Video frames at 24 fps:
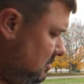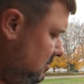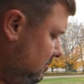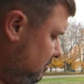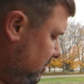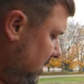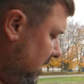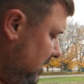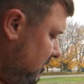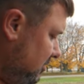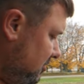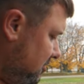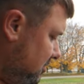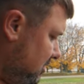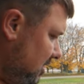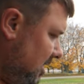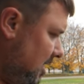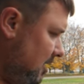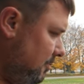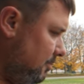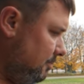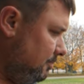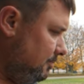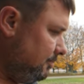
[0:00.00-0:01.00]
painter's
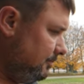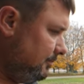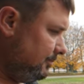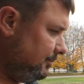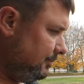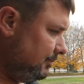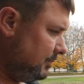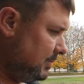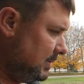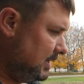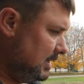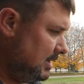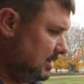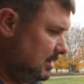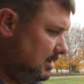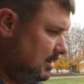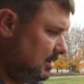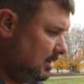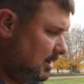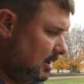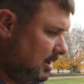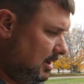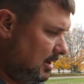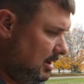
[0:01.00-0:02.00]
tape
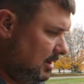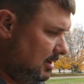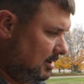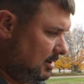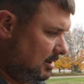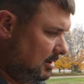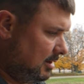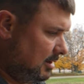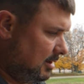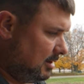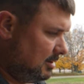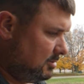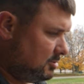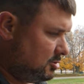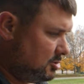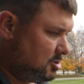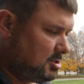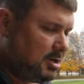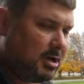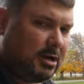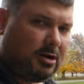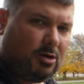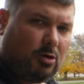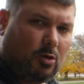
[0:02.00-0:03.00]
and uh,
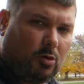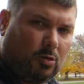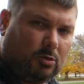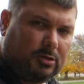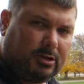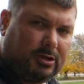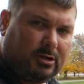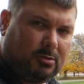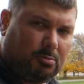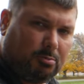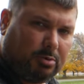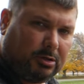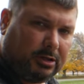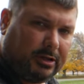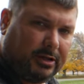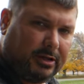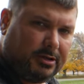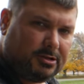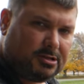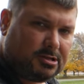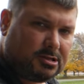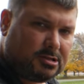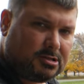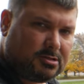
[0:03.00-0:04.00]
just kind of hold it in
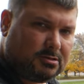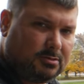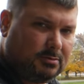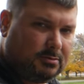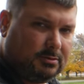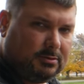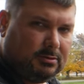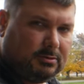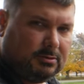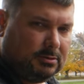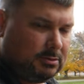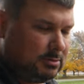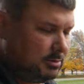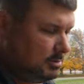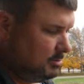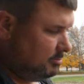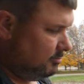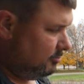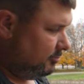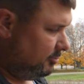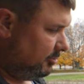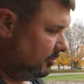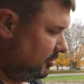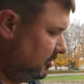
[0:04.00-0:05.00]
place
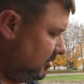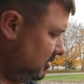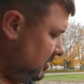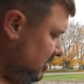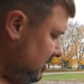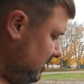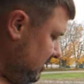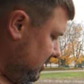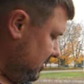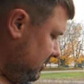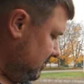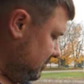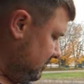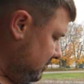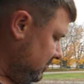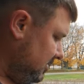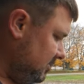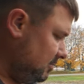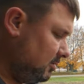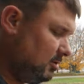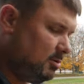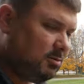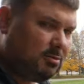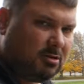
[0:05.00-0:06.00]
for uh, I
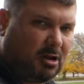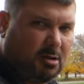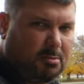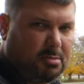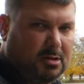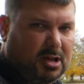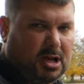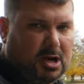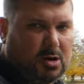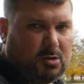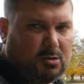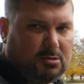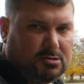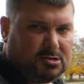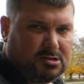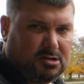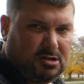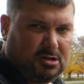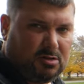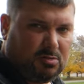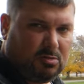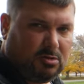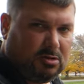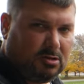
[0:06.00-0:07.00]
don't know, a couple hours, and
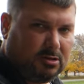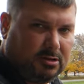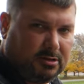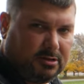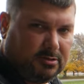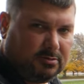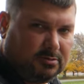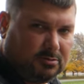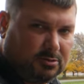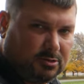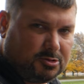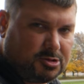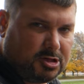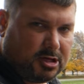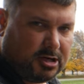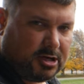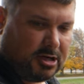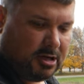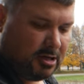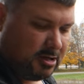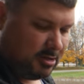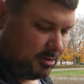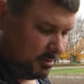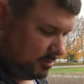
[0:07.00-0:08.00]
then we'll uh, we'll check
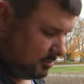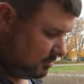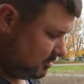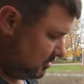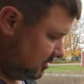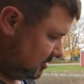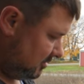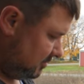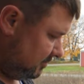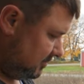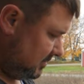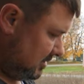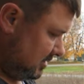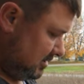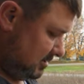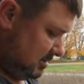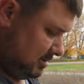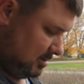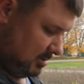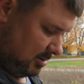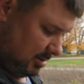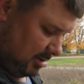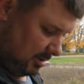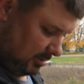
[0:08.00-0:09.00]
on it. So,
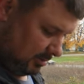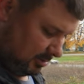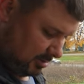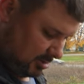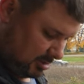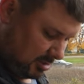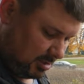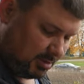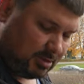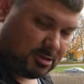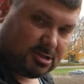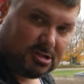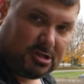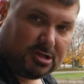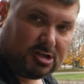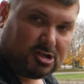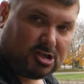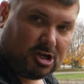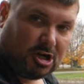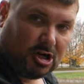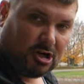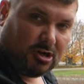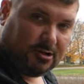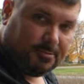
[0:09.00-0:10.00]
all right, let's get this thing
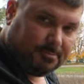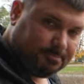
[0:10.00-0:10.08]
started.